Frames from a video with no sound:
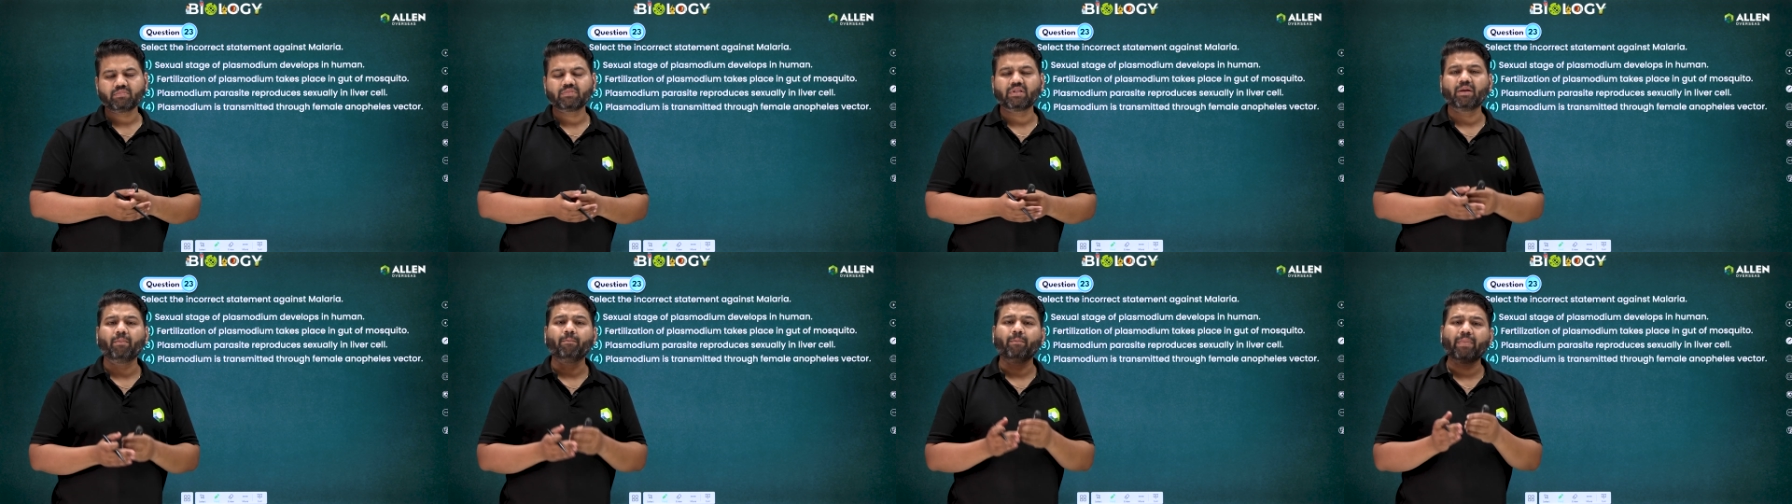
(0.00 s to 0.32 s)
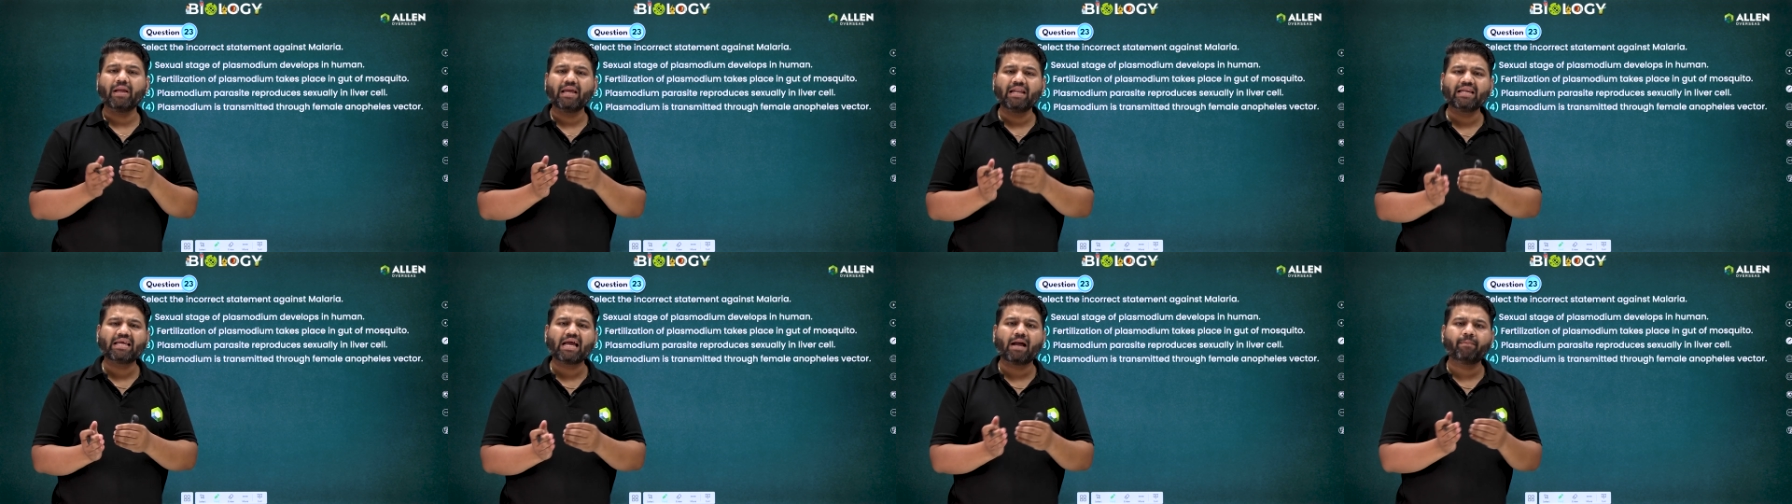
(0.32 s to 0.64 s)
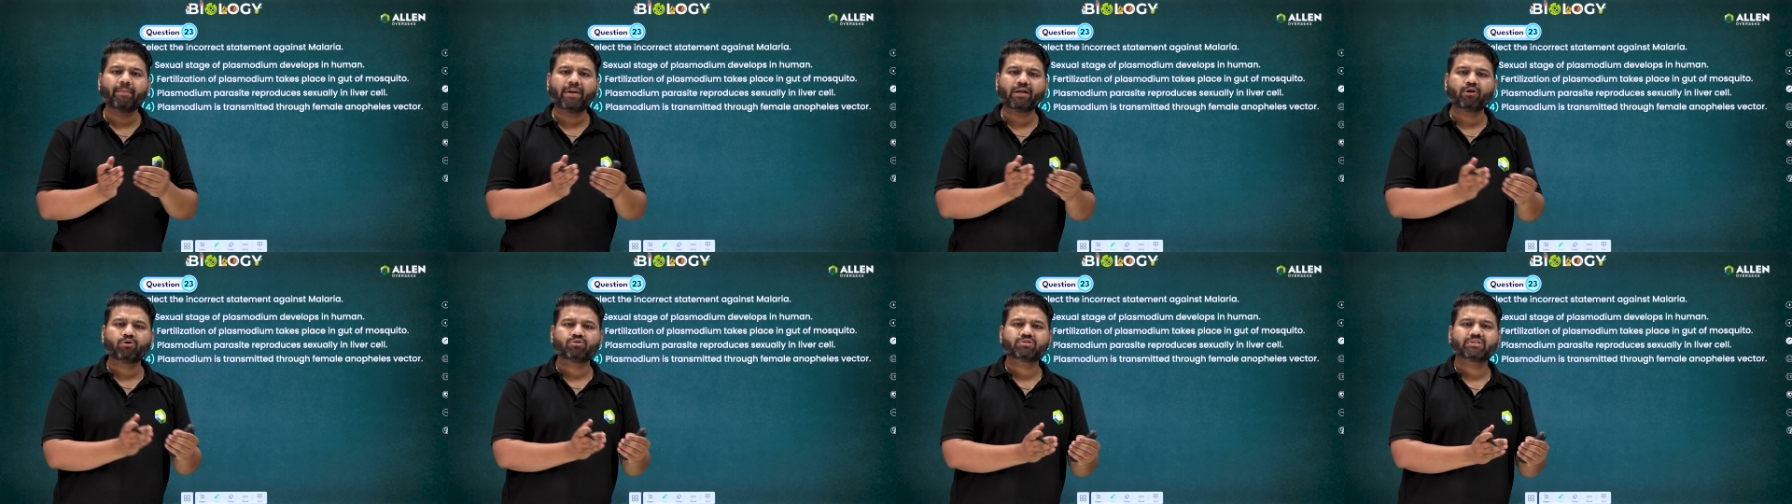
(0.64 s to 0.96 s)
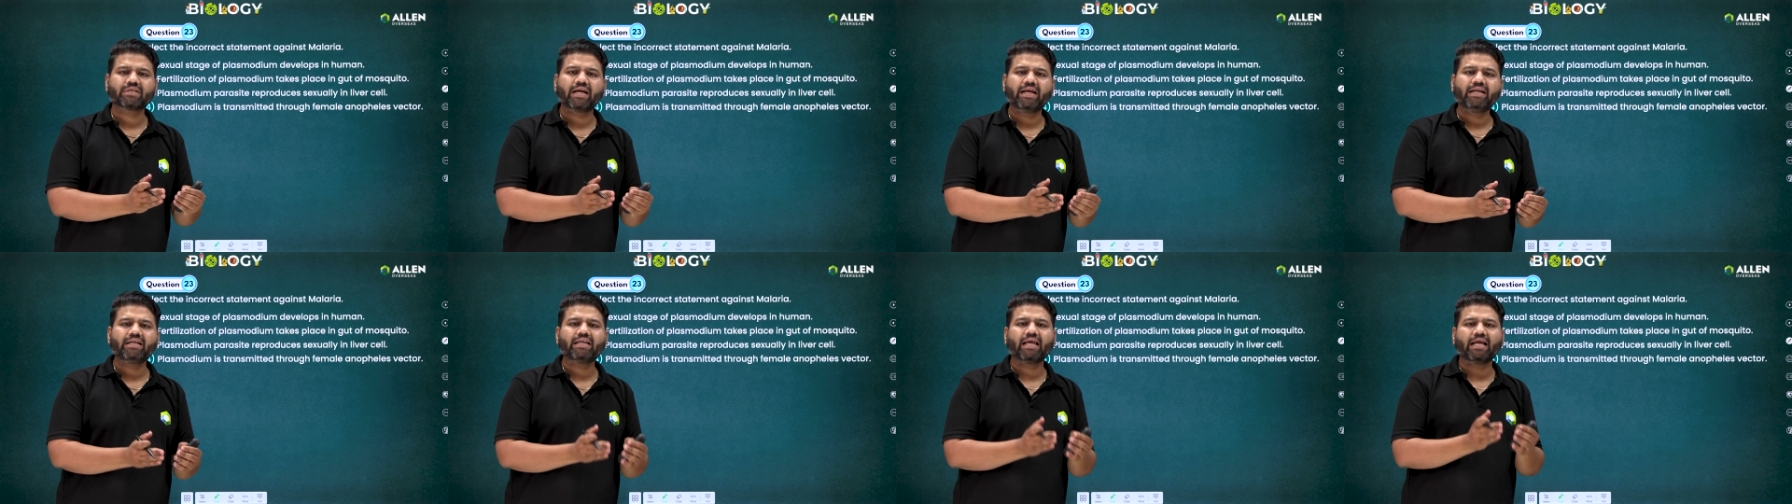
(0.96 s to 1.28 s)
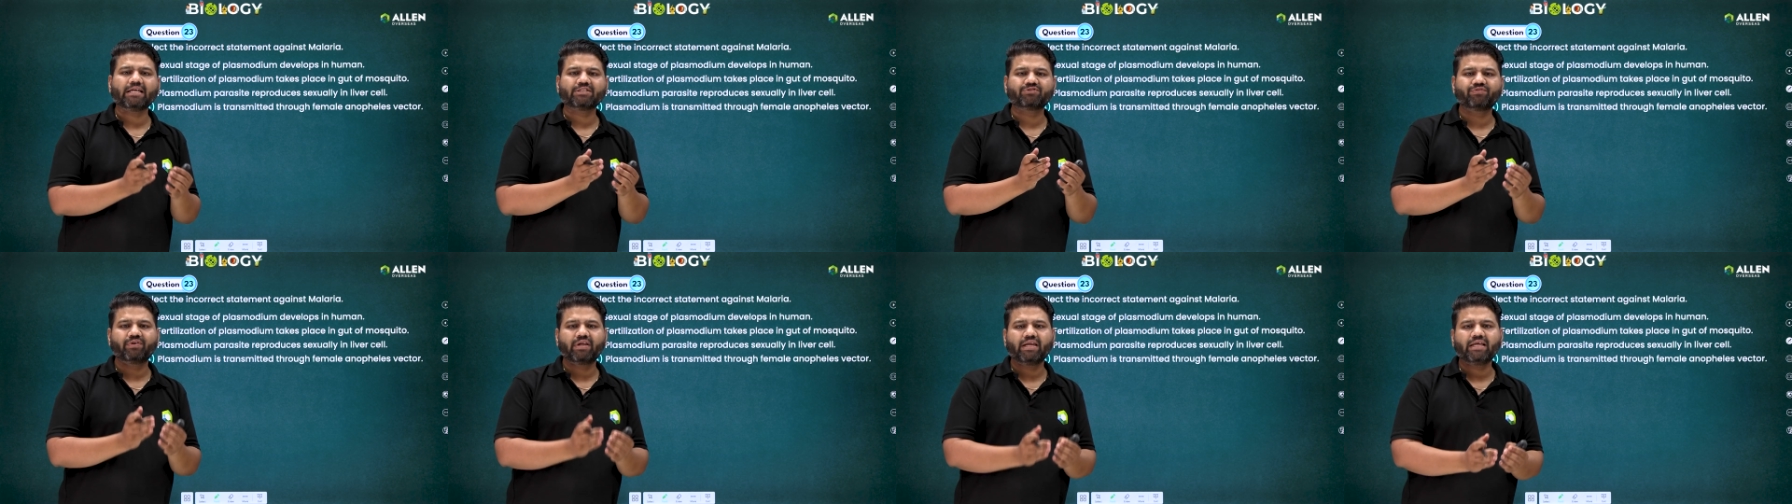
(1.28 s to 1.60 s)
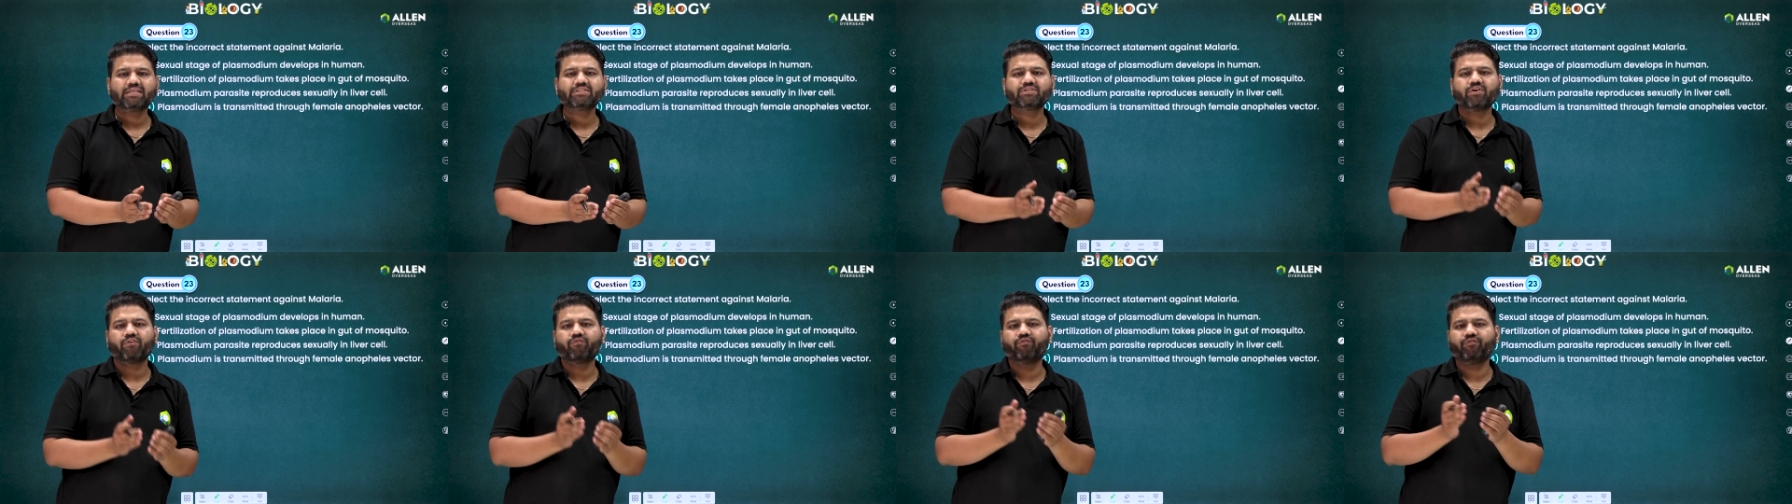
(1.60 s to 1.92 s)
the male gametocyte as well
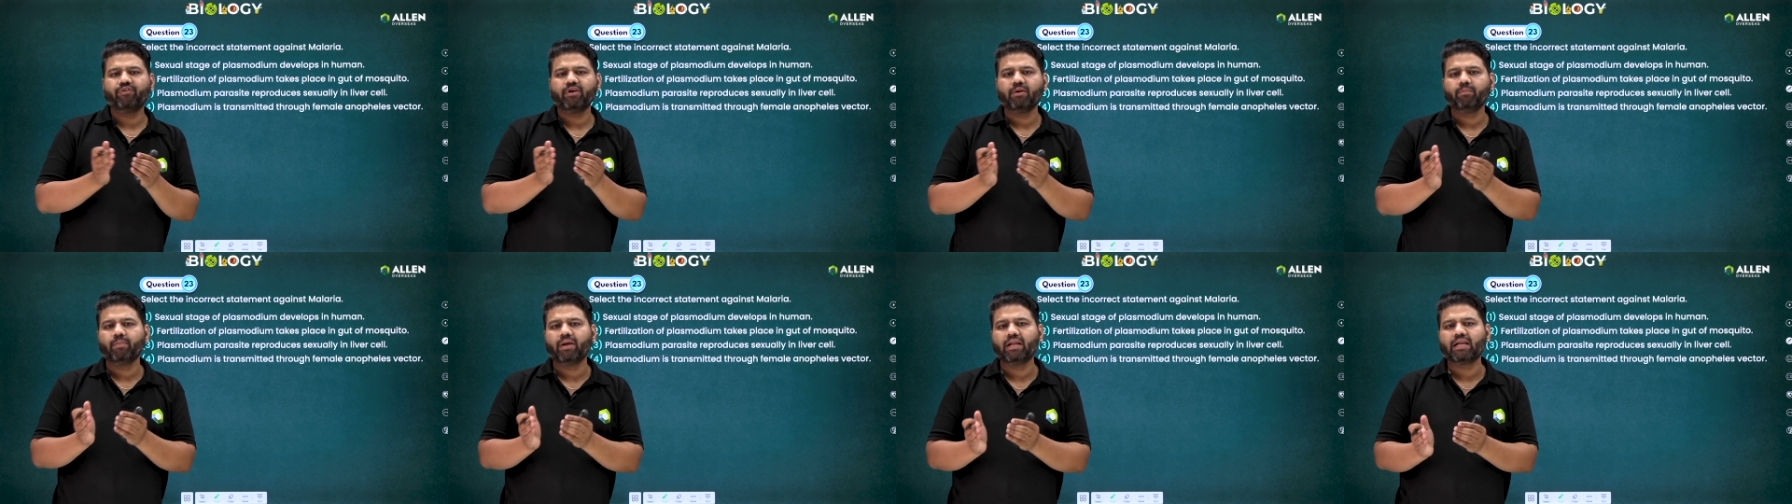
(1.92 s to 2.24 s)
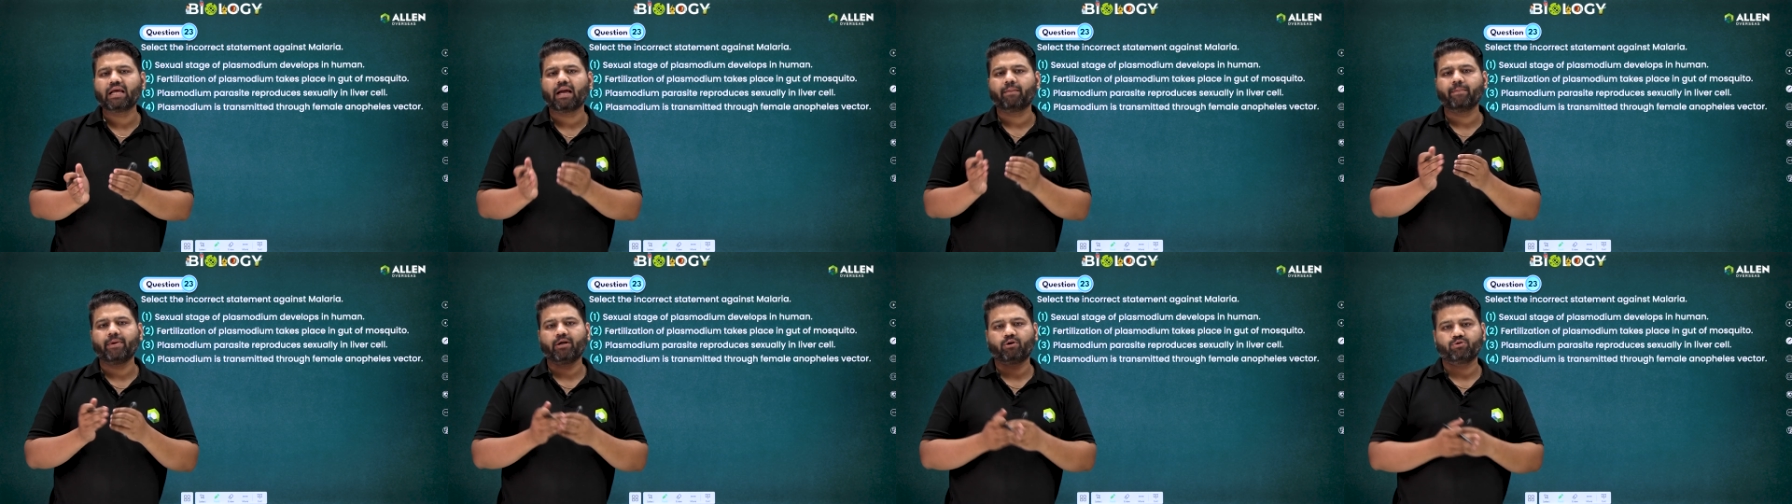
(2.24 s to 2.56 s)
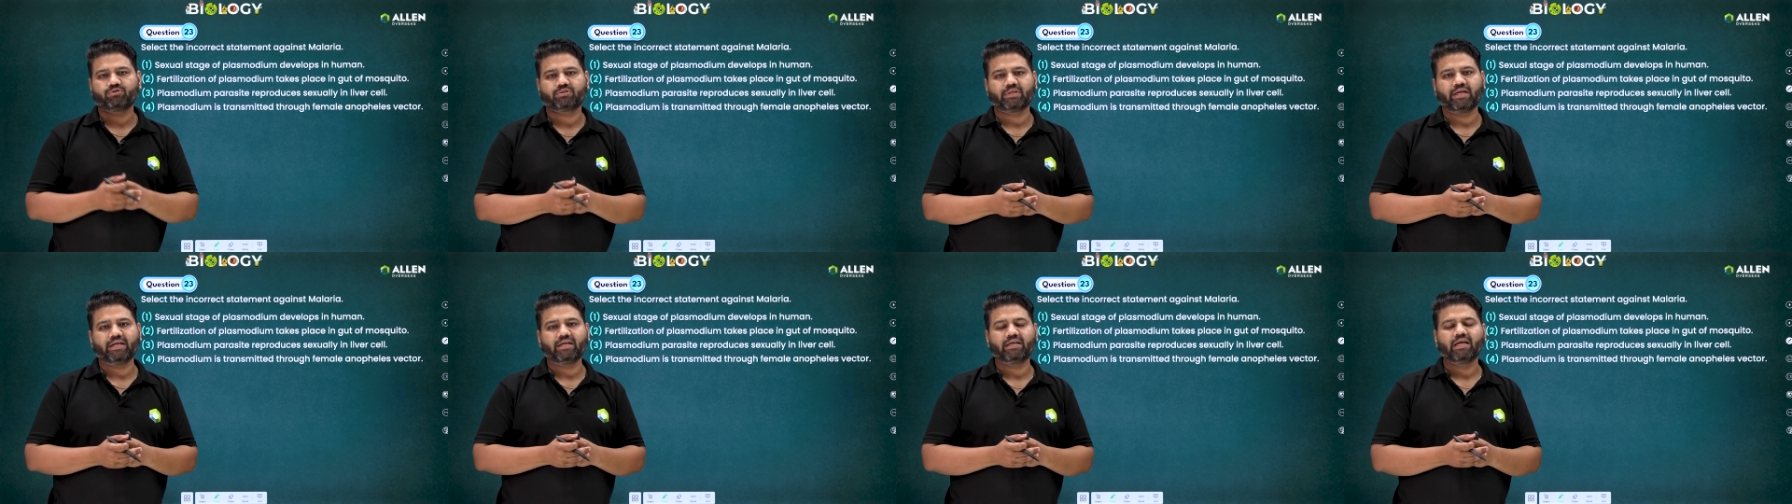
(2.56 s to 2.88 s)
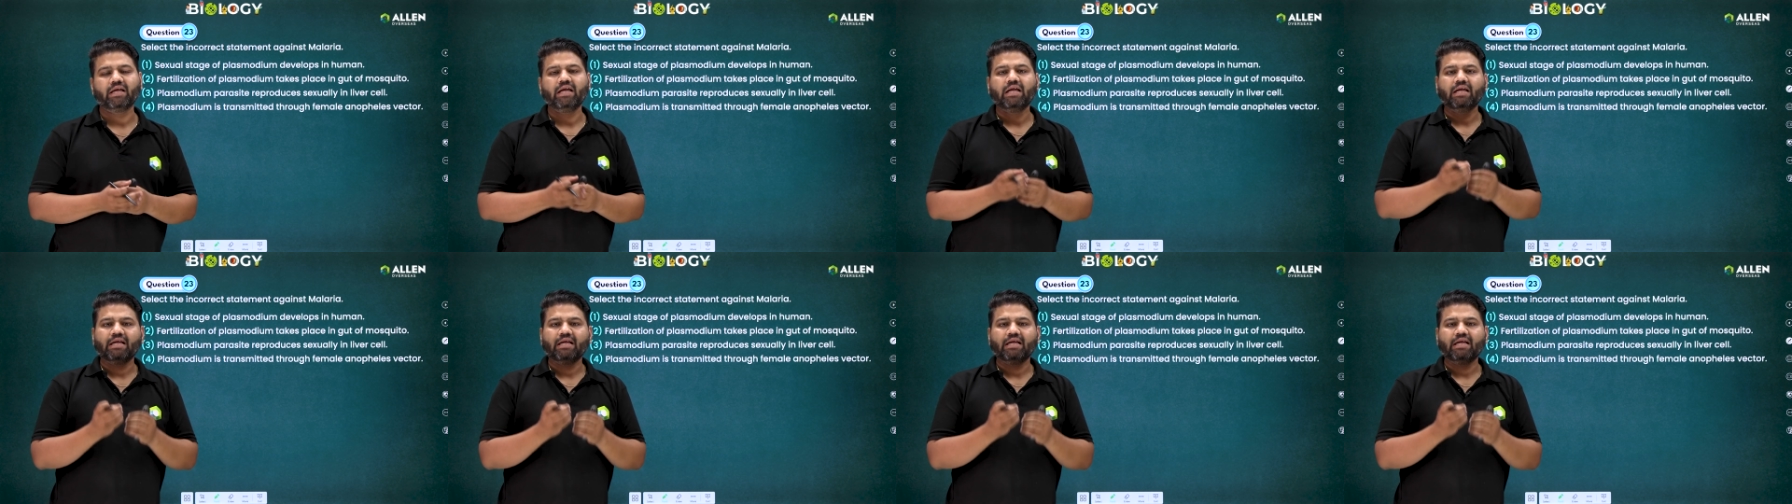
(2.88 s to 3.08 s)
as female gametocyte.